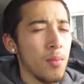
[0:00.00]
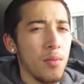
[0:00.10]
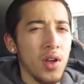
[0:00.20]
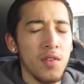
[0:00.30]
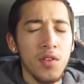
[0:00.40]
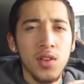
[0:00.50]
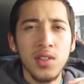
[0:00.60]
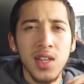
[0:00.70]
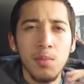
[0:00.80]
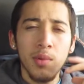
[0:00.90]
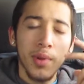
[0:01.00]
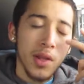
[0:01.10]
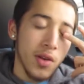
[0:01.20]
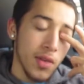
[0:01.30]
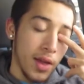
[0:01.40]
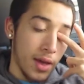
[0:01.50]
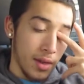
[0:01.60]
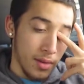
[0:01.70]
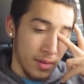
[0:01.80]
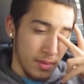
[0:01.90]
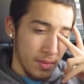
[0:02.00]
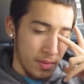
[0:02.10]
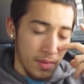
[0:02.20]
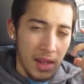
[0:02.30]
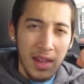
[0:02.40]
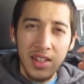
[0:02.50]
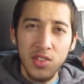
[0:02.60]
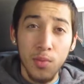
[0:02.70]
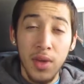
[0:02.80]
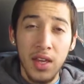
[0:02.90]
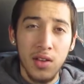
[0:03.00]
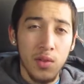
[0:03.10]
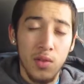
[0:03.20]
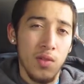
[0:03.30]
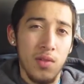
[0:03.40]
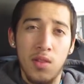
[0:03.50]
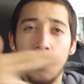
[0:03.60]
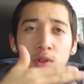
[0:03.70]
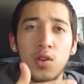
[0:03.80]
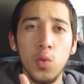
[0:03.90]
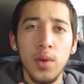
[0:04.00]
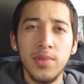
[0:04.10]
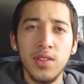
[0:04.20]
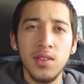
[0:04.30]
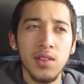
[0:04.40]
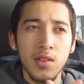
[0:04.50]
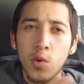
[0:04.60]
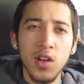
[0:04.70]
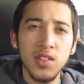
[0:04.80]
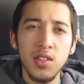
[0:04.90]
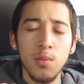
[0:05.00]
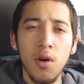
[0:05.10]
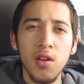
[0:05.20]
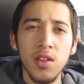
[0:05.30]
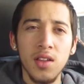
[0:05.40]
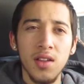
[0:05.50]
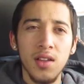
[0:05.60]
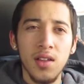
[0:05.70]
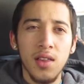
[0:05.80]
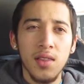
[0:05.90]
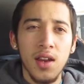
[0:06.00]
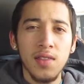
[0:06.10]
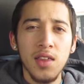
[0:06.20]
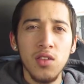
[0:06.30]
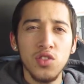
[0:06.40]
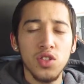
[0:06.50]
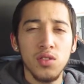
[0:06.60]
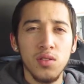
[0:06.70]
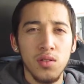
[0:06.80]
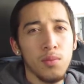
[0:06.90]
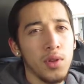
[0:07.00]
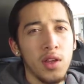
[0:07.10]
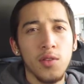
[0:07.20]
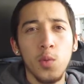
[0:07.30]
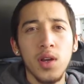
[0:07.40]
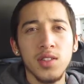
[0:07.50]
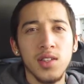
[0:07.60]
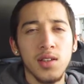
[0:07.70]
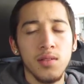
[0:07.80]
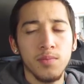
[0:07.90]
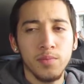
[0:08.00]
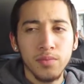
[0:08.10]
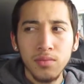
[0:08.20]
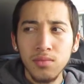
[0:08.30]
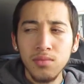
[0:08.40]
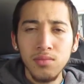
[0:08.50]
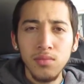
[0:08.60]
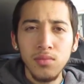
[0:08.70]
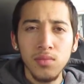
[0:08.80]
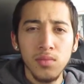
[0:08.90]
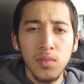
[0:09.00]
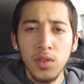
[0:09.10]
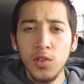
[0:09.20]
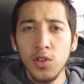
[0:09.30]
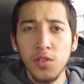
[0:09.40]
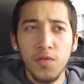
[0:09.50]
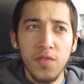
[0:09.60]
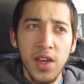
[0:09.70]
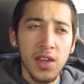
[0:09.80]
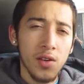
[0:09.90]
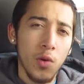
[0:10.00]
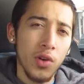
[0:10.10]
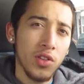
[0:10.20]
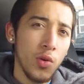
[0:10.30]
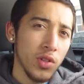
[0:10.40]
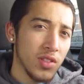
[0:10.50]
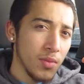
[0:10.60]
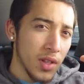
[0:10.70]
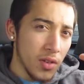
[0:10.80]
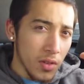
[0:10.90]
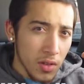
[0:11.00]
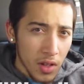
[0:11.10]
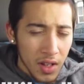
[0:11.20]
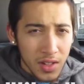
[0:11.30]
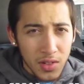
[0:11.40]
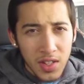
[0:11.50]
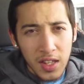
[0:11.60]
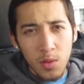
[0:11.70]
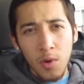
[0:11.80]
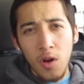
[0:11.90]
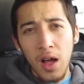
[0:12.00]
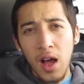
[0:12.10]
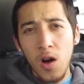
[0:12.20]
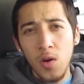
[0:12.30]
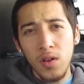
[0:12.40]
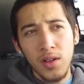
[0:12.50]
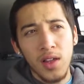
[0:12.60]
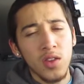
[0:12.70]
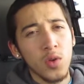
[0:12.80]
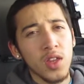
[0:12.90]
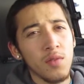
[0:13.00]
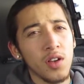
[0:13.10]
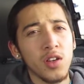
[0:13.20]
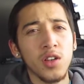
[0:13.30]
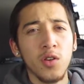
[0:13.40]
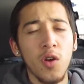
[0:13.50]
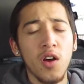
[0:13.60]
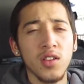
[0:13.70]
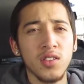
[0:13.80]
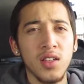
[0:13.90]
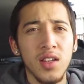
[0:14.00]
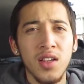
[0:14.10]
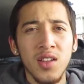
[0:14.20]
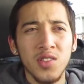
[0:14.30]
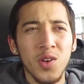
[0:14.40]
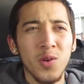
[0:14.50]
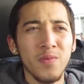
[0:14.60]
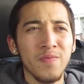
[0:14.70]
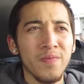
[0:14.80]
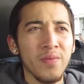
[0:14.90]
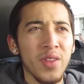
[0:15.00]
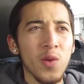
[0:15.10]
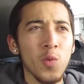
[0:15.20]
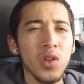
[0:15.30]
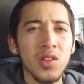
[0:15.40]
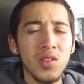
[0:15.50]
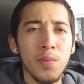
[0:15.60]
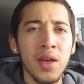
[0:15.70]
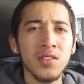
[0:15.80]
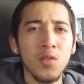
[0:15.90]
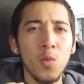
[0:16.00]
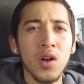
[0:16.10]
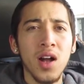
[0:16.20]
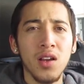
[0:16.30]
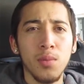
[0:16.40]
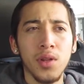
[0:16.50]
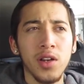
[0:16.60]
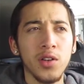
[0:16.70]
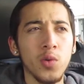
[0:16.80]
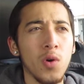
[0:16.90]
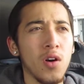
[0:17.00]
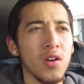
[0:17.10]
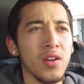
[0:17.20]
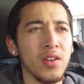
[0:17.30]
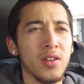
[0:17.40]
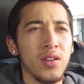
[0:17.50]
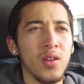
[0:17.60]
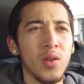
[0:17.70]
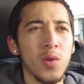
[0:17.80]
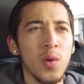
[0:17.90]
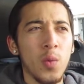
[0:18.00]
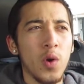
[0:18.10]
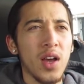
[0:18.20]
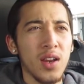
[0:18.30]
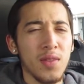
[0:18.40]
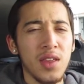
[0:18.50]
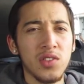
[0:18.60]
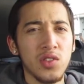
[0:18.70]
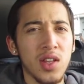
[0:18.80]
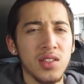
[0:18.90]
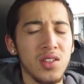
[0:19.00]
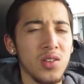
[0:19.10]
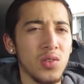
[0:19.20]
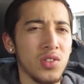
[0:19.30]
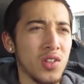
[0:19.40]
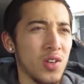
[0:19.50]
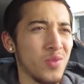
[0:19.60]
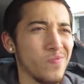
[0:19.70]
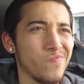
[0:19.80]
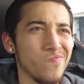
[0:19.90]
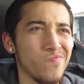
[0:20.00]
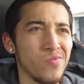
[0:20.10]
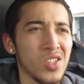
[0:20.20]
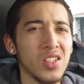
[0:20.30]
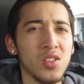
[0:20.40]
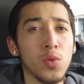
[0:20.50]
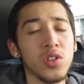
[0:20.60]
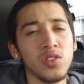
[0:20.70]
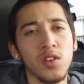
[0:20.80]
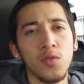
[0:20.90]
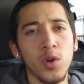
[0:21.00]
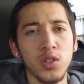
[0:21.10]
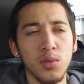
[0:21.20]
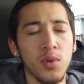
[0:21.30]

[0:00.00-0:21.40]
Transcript: But if you're the type of player that likes to make them good whips in, crossing the ball in, then I think you should play on the right side. You could fake going towards the middle, you take the ball out, and you give a good cross. So it really depends on what kind of player you are and what kind of things you like to do. So that's a real tough question.